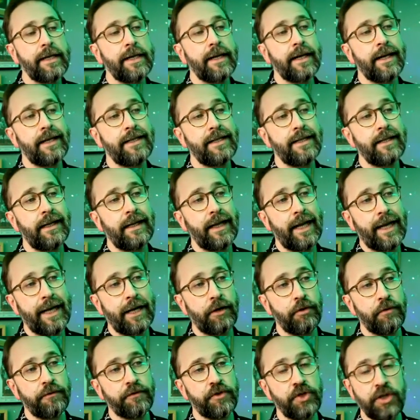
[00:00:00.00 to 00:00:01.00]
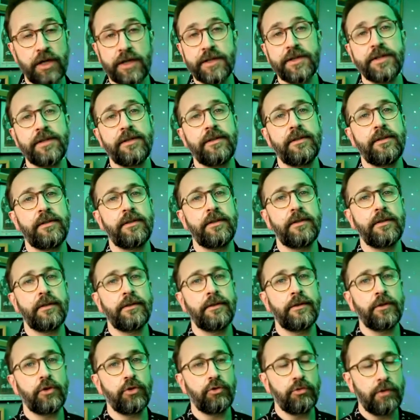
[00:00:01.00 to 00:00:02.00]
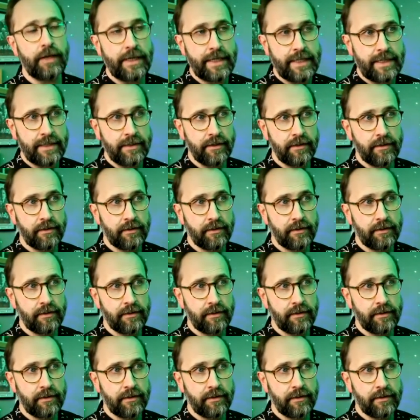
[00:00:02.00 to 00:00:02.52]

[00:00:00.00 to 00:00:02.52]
I did a layer of just the green.